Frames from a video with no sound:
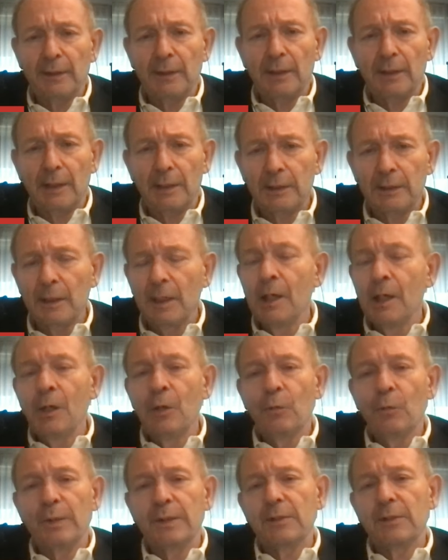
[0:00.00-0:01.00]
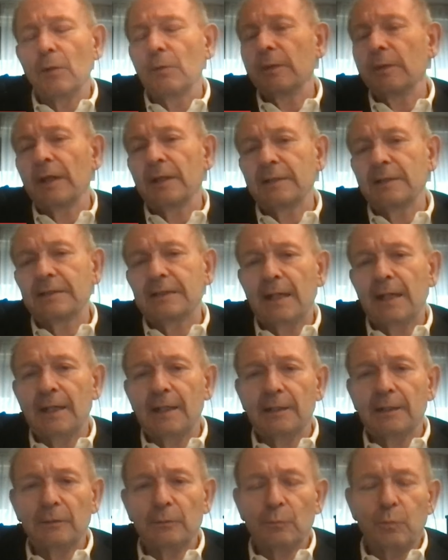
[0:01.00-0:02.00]
And we don't
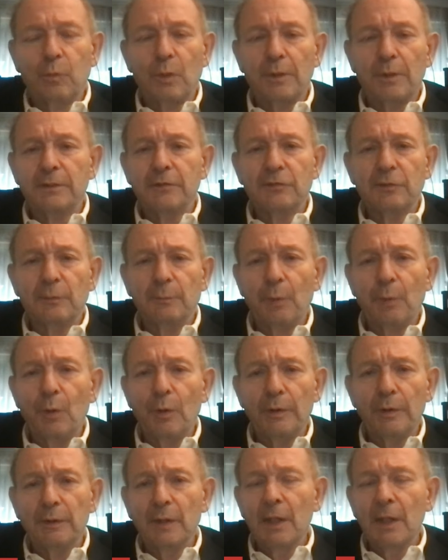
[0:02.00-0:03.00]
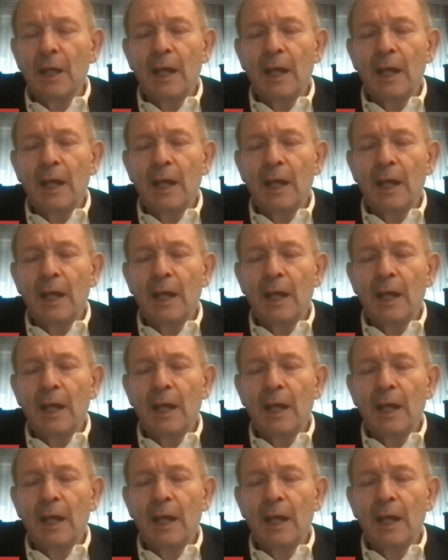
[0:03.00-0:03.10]
understand what is the point.